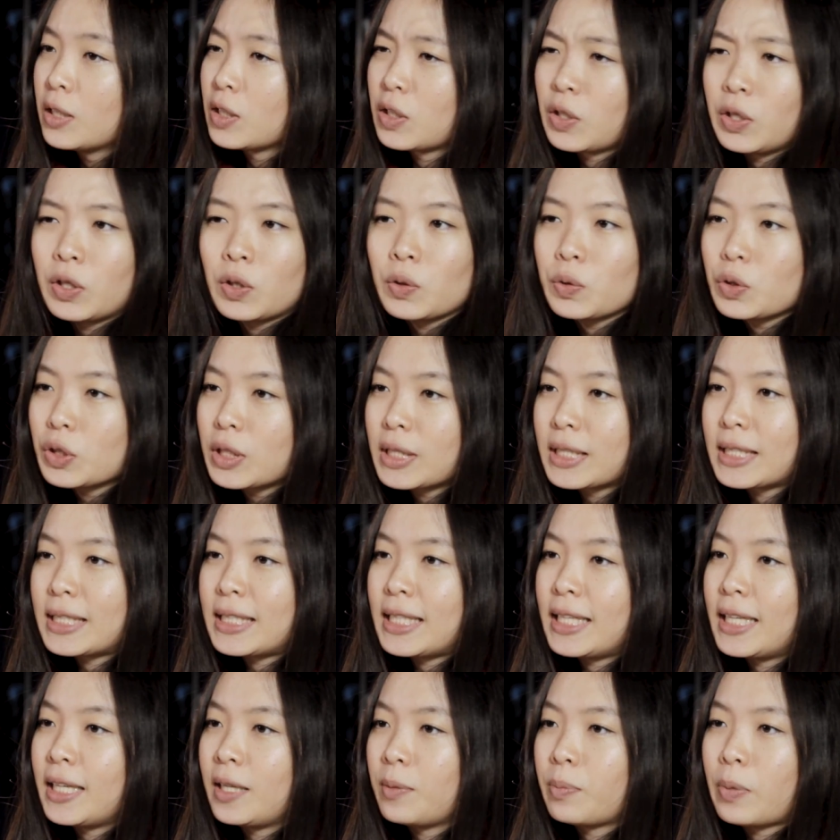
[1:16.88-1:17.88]
So you don't just
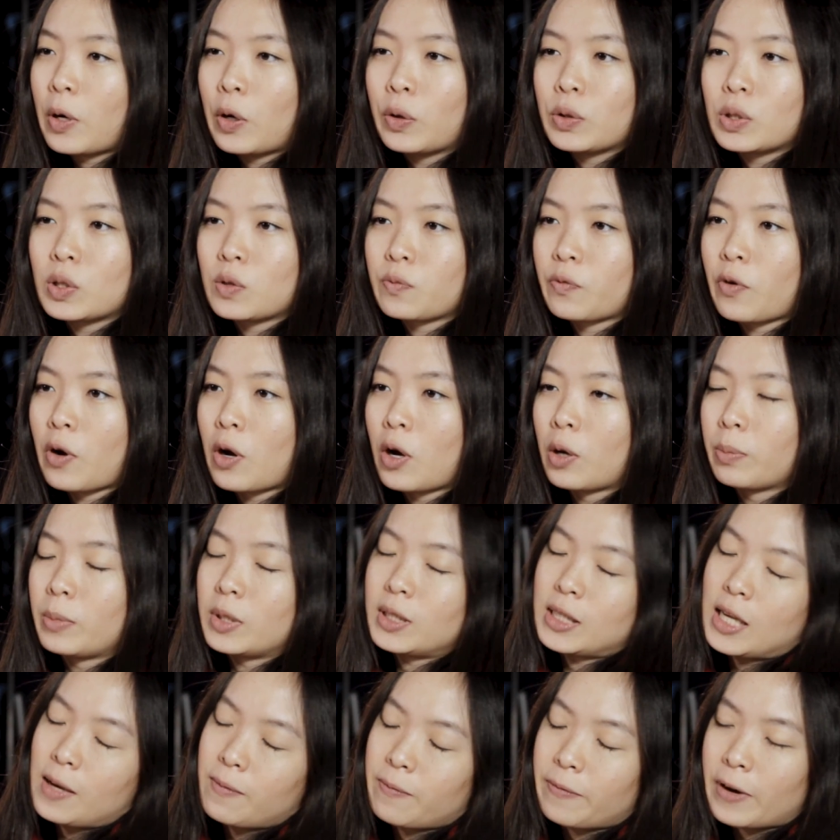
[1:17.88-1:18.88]
see posts from the
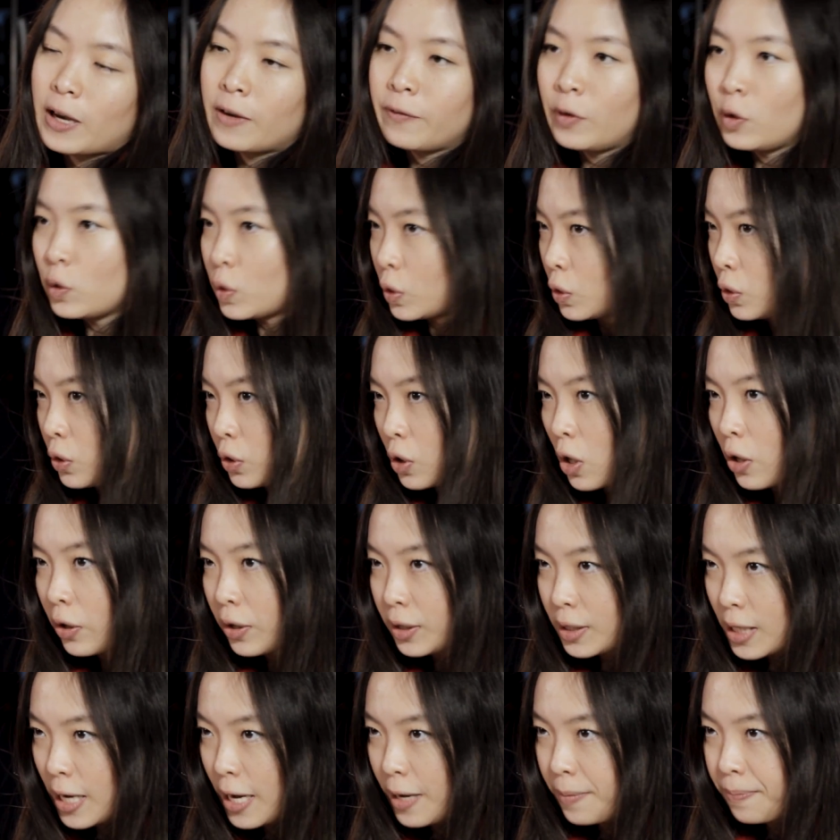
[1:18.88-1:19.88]
same 5 users all the
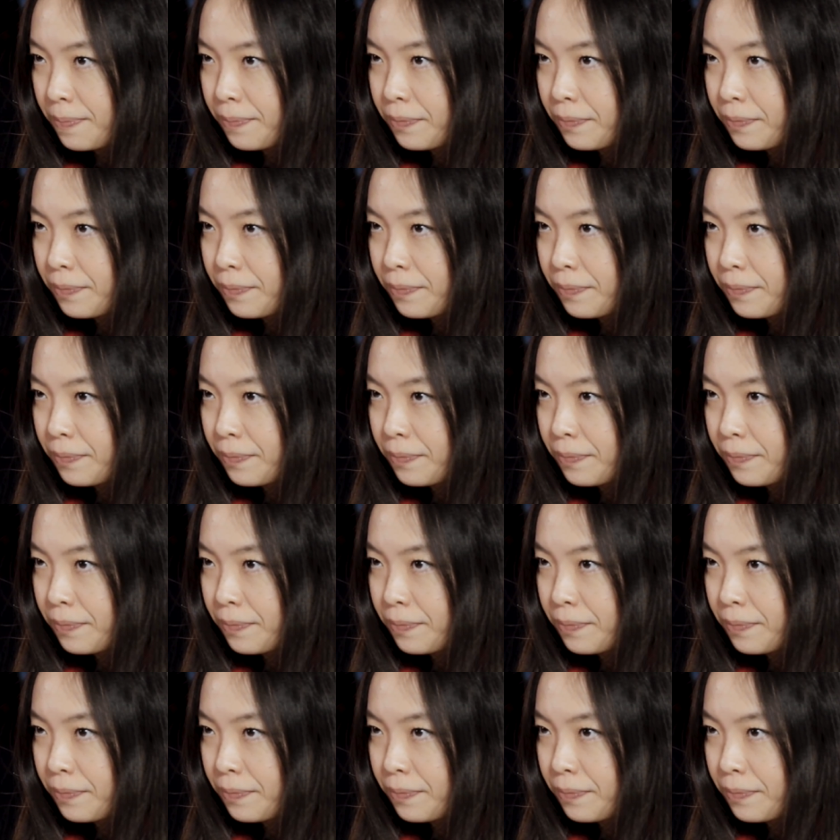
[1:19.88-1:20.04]
time.